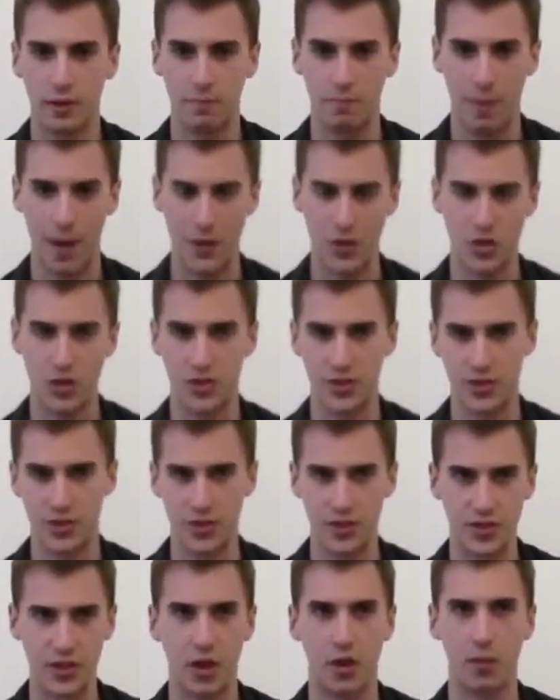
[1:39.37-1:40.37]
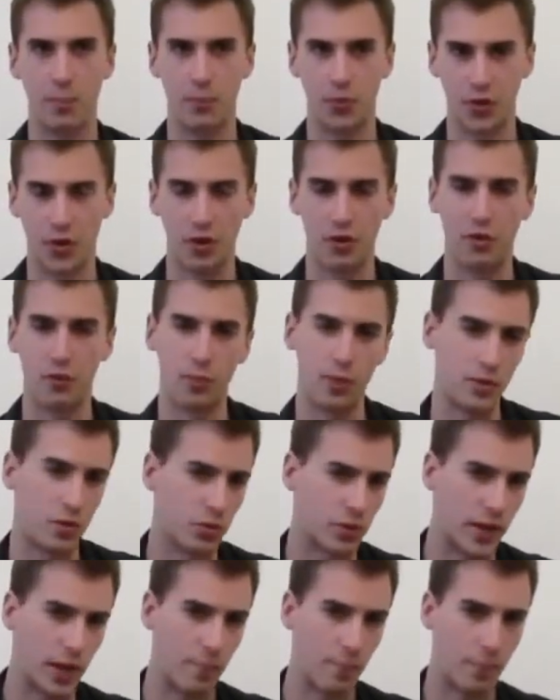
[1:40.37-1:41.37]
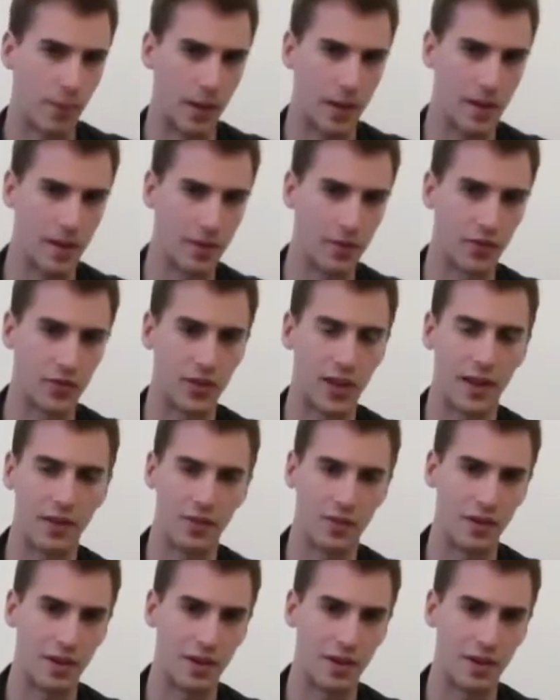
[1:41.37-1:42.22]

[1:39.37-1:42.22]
matches the time zone of when your campaigns land